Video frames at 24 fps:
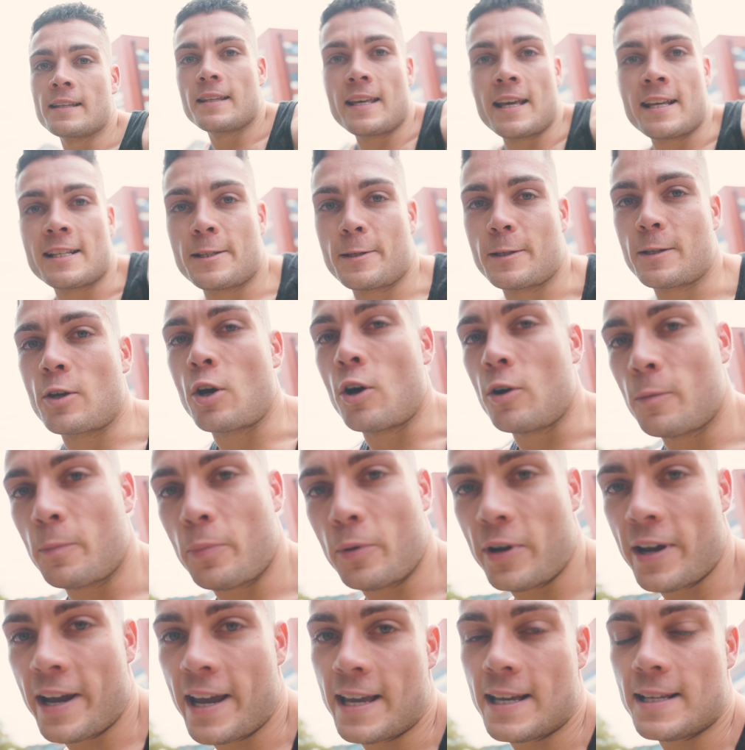This Kong
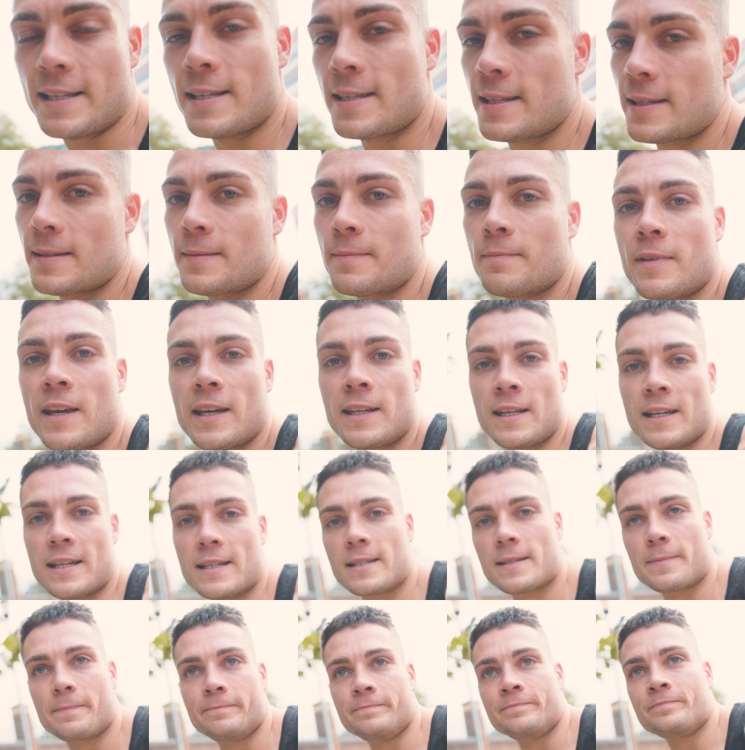Prix is
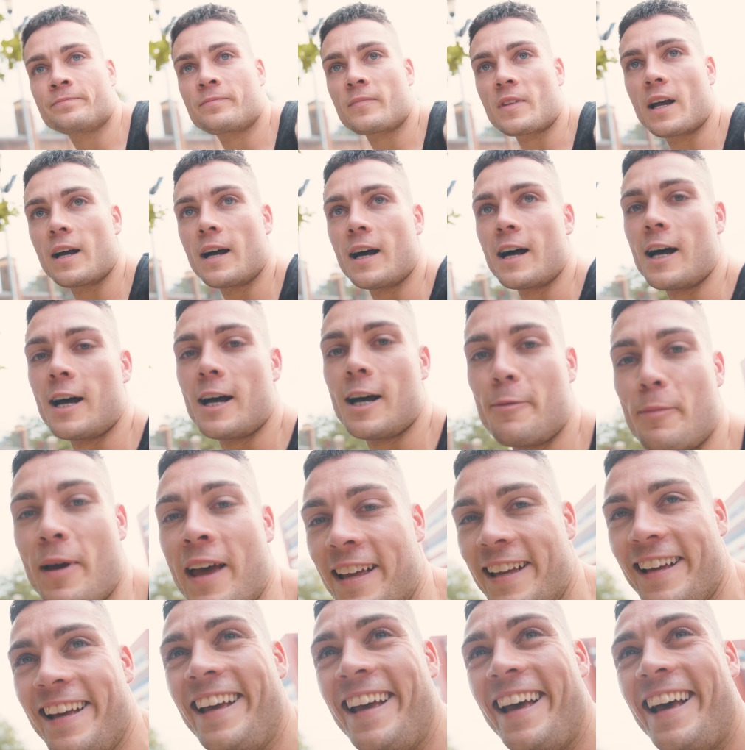hideous. um,
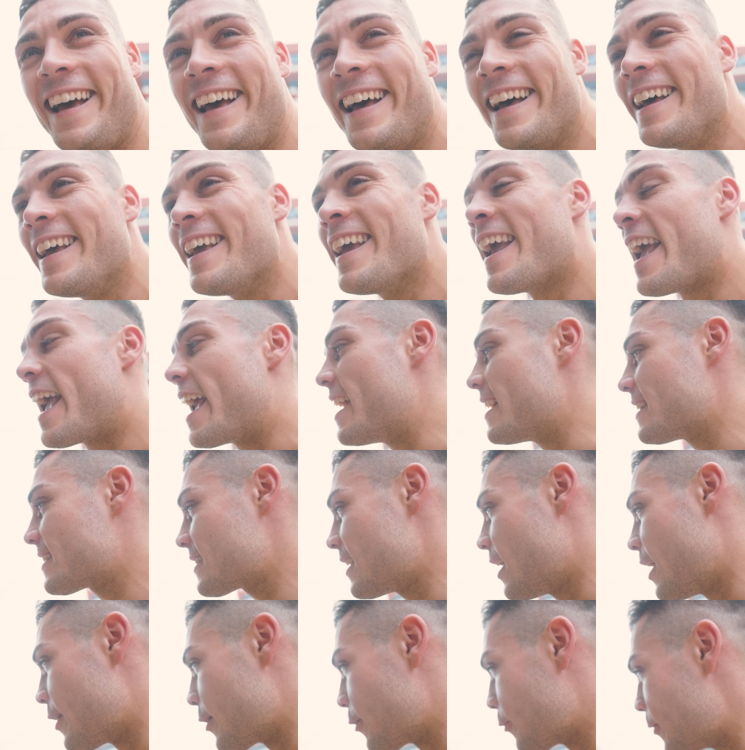it's
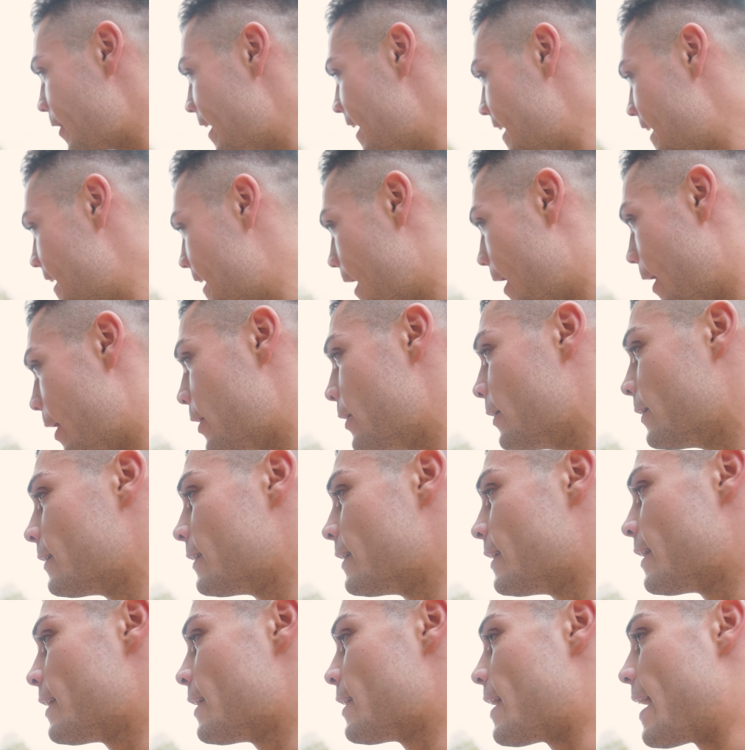like really low,
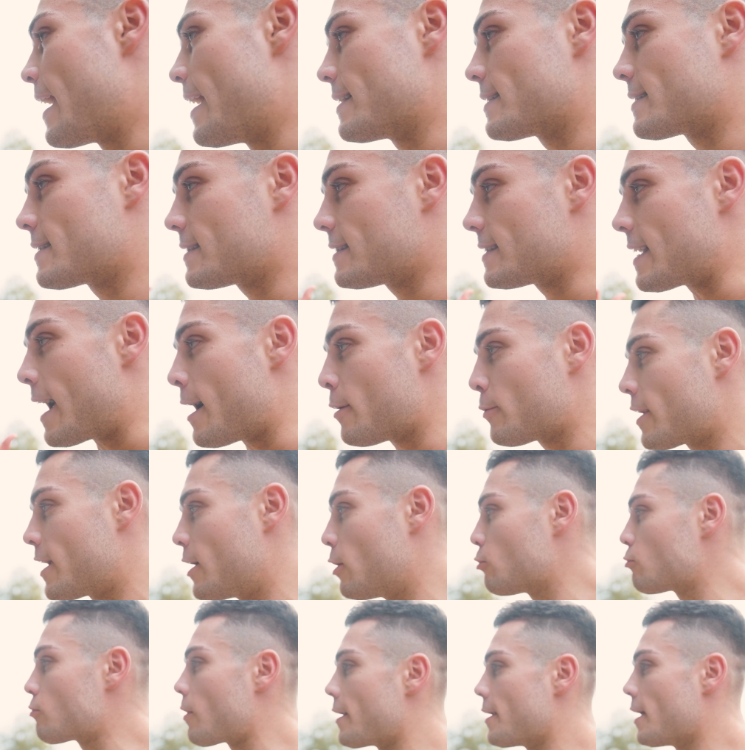it's
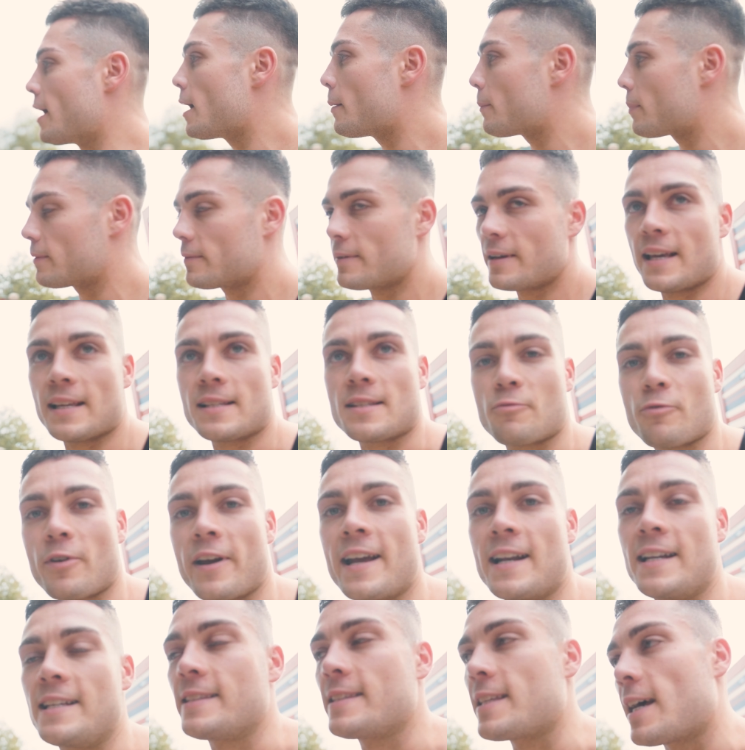downhill run up, it's
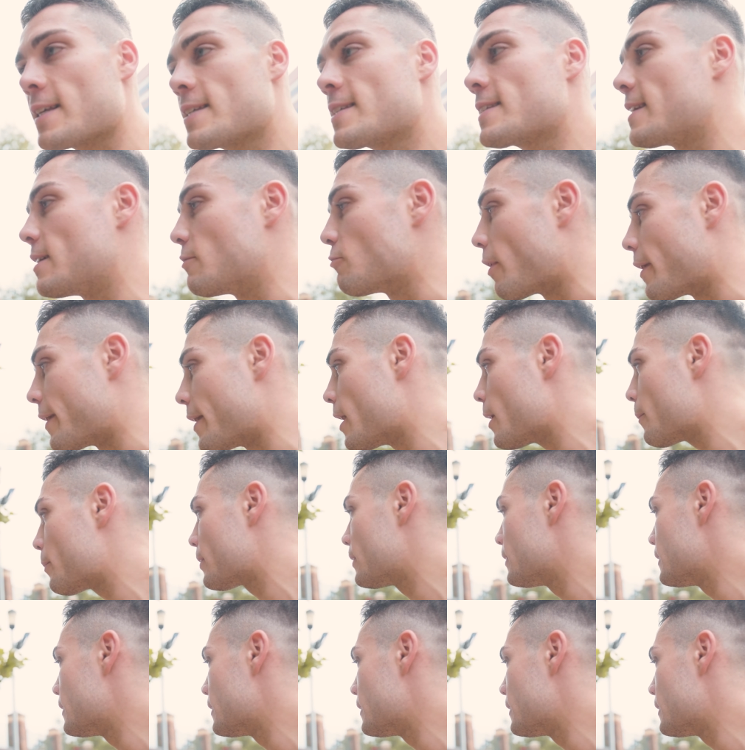really dusty run up.